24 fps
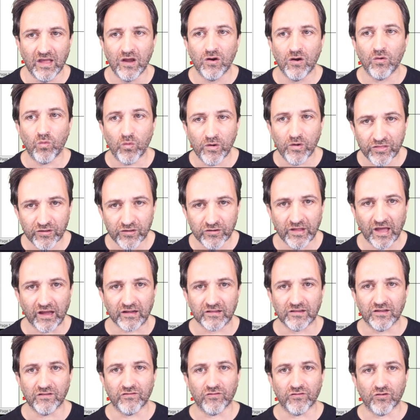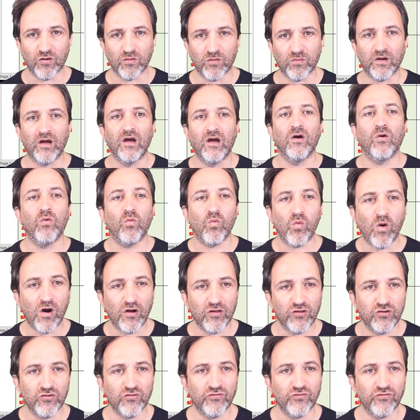with an active verb what you